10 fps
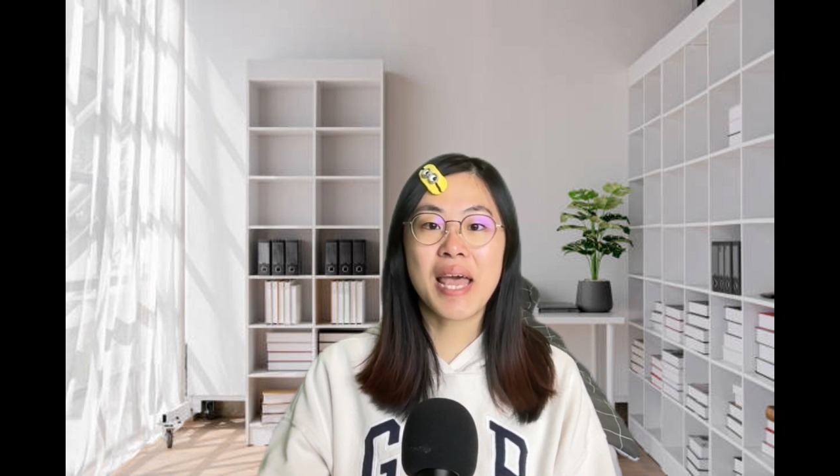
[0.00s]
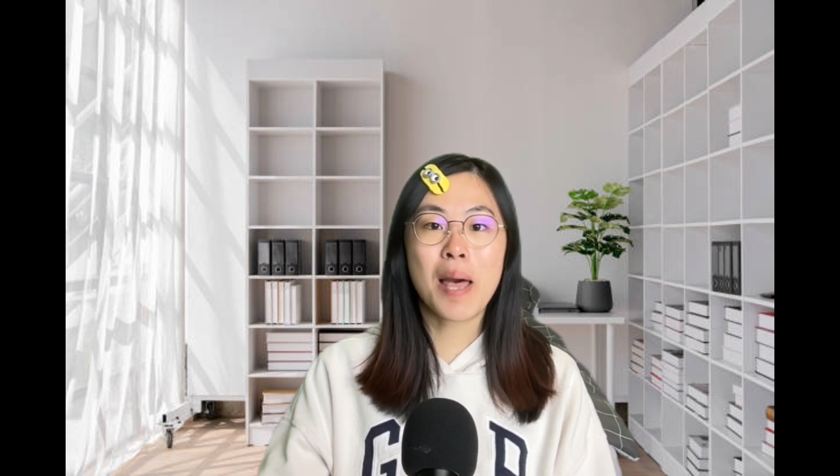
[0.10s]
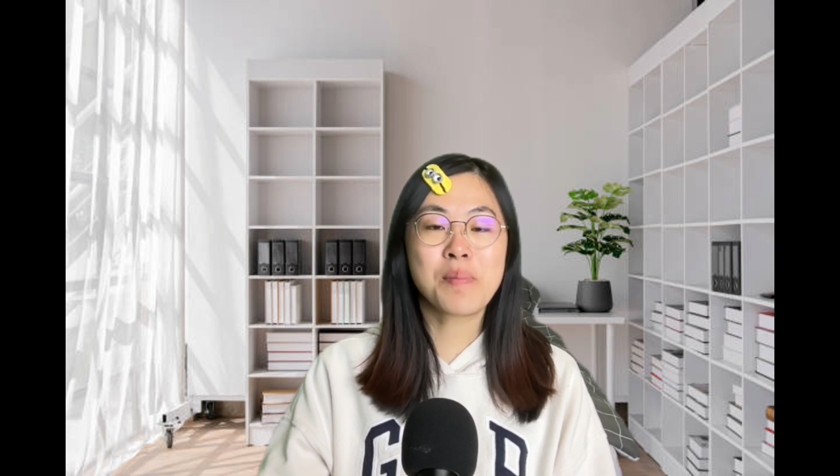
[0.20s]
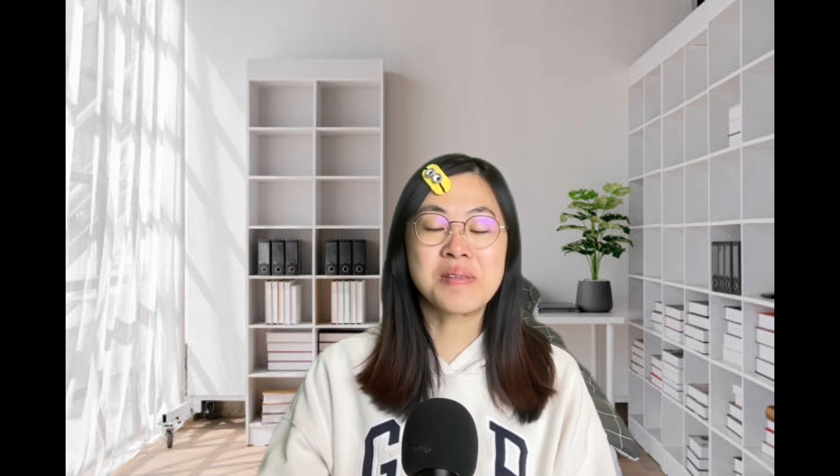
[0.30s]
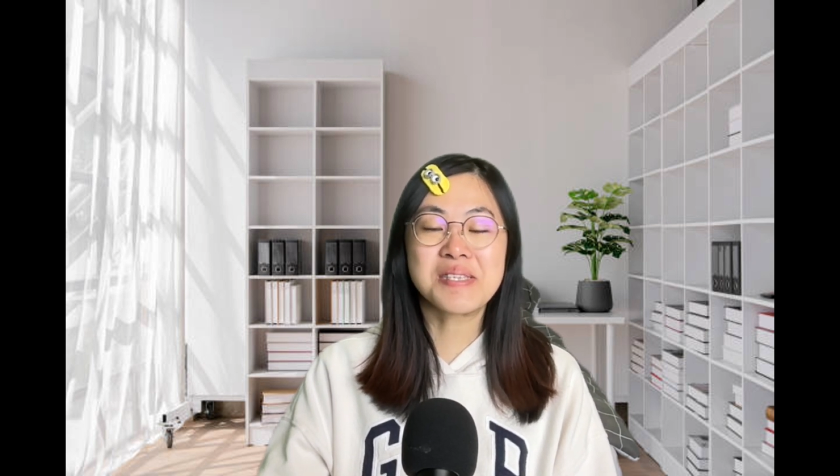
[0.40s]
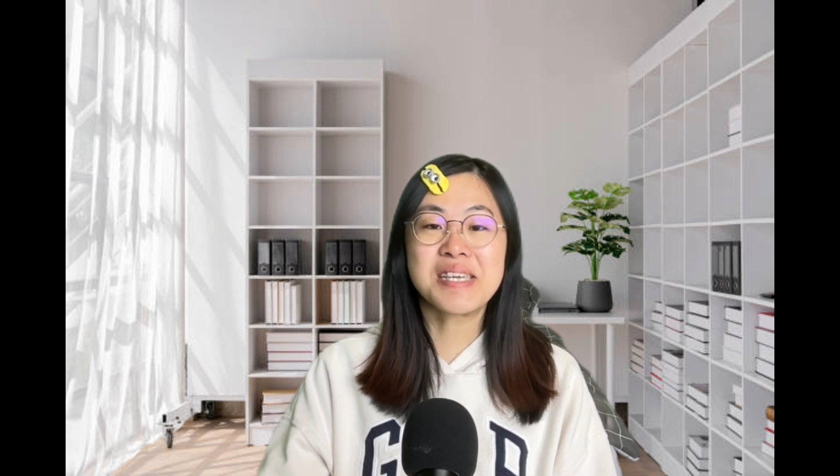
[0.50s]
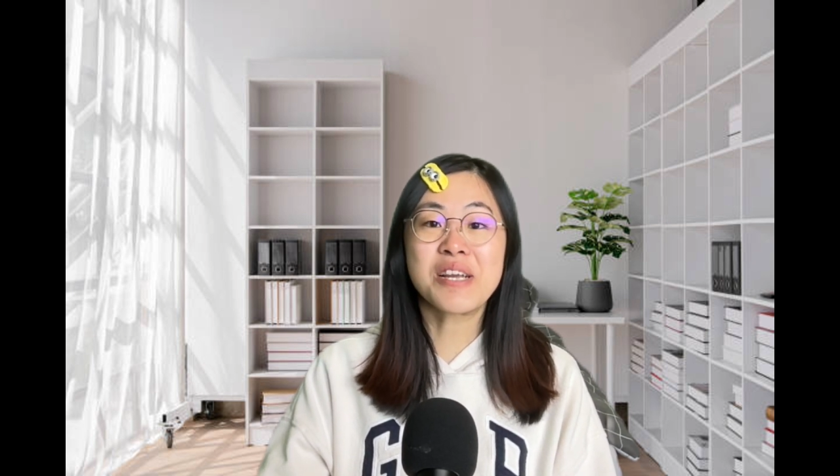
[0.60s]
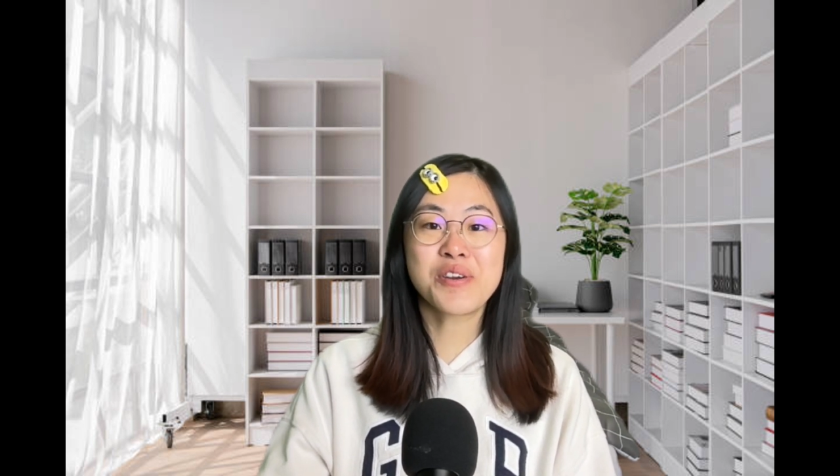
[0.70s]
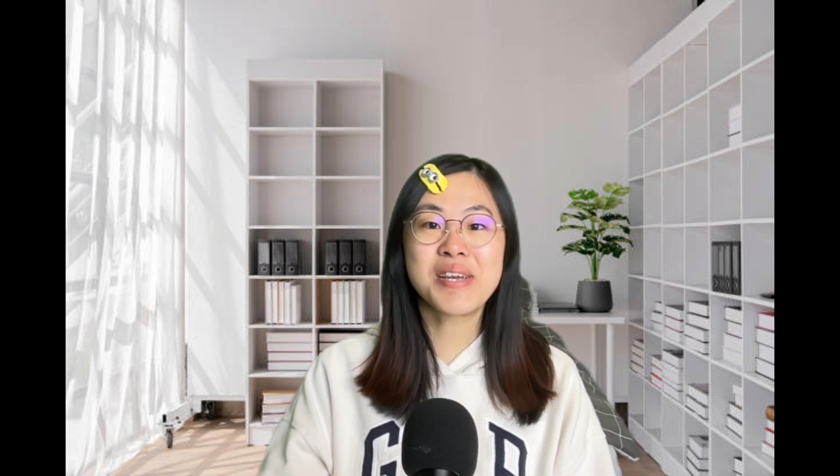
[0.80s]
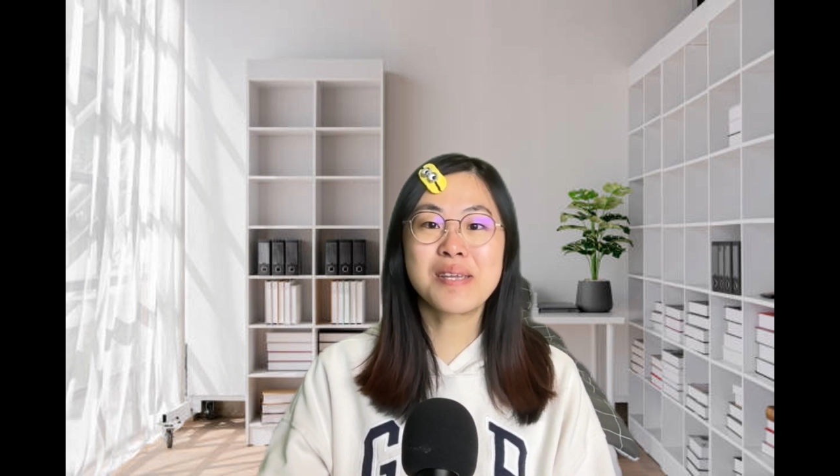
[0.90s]
happens
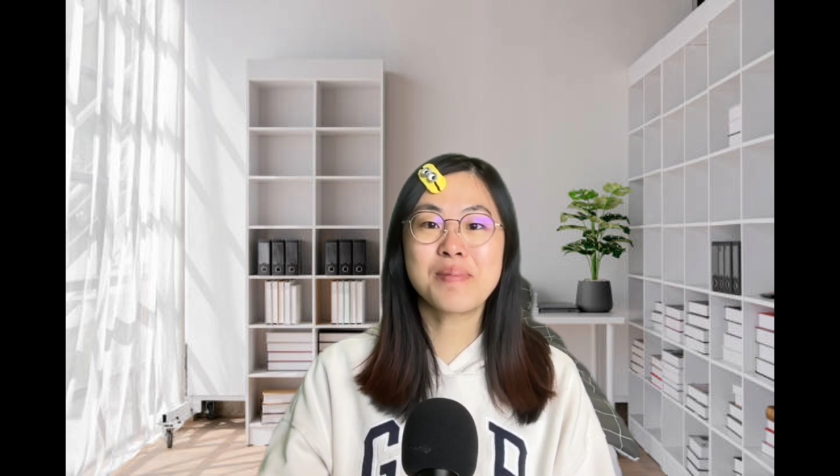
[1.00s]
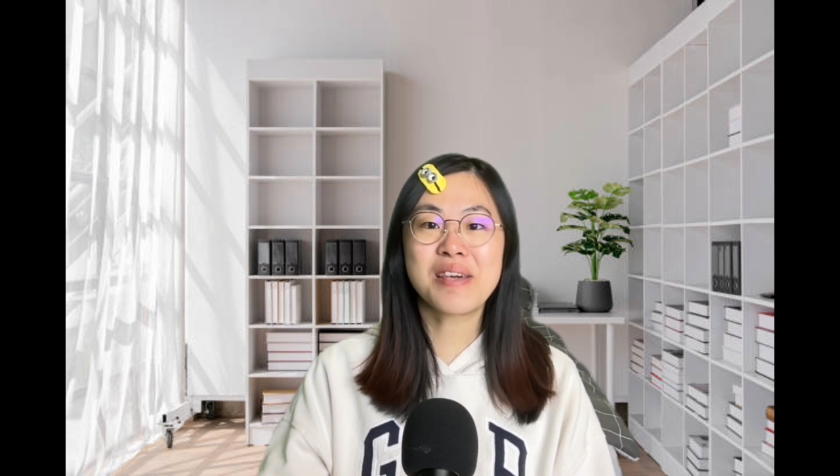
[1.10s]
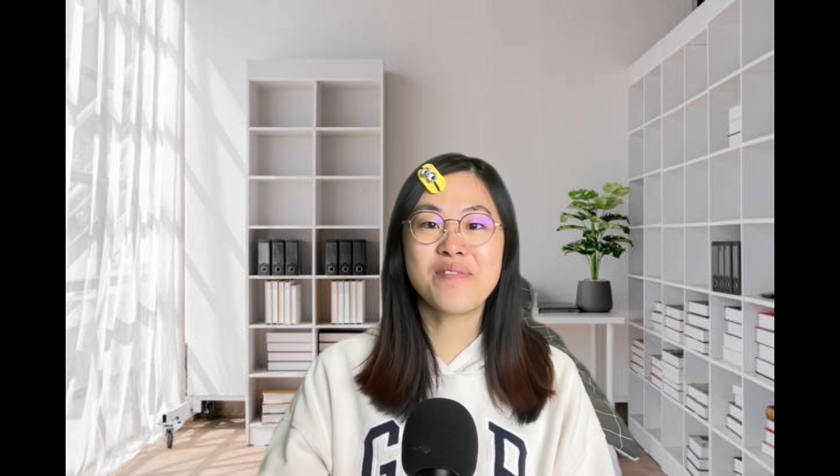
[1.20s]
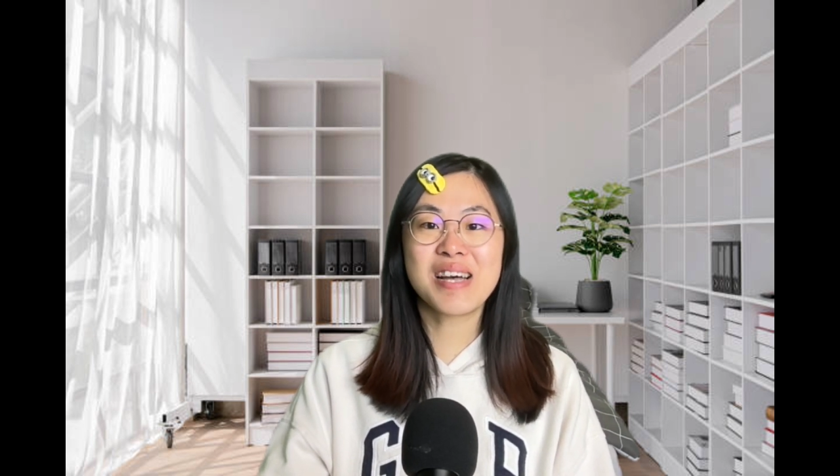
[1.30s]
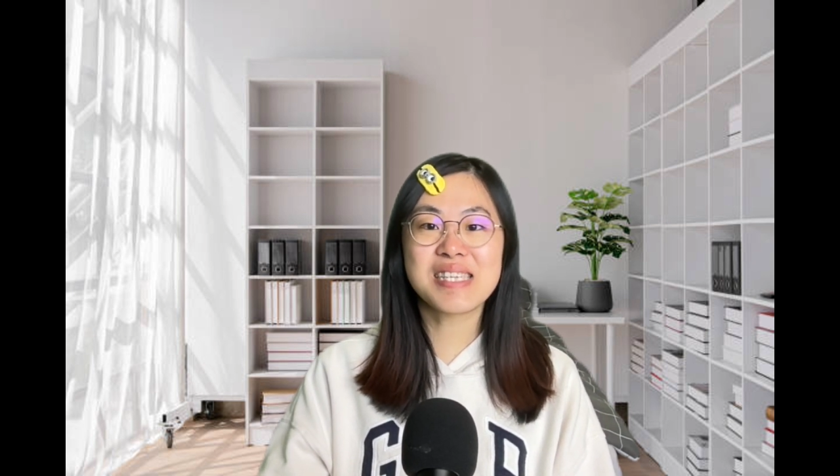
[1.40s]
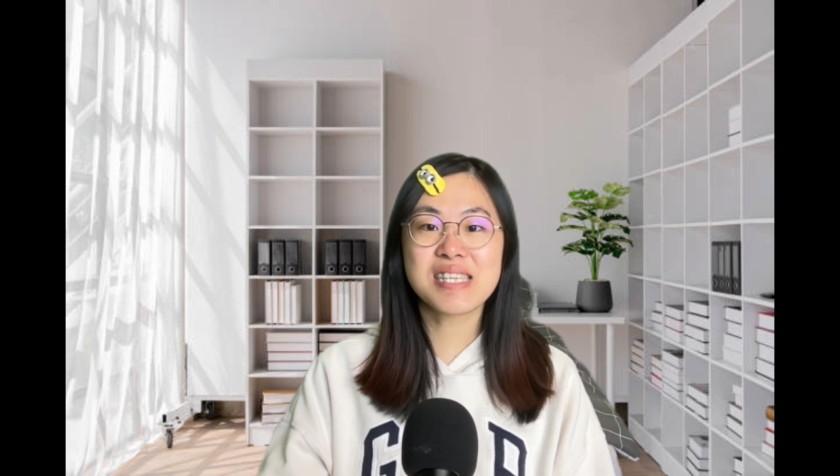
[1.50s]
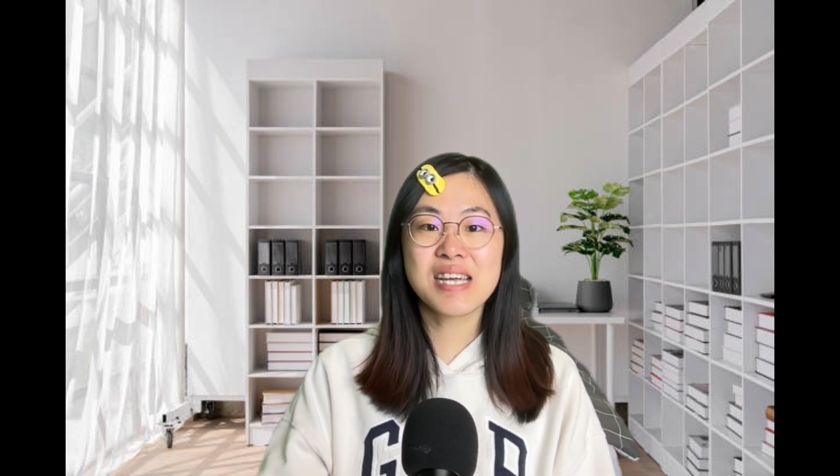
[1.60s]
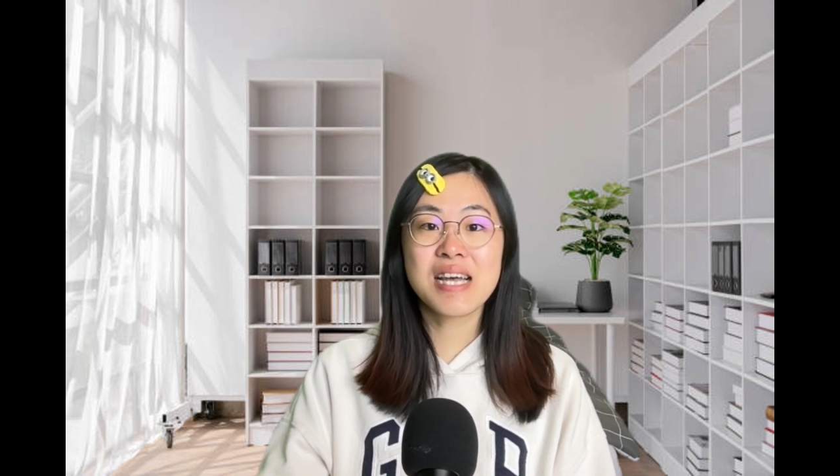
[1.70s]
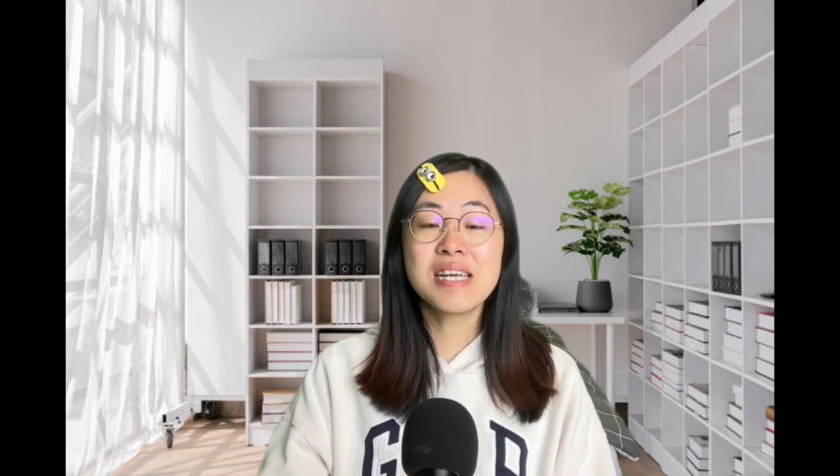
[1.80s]
incredibly fast.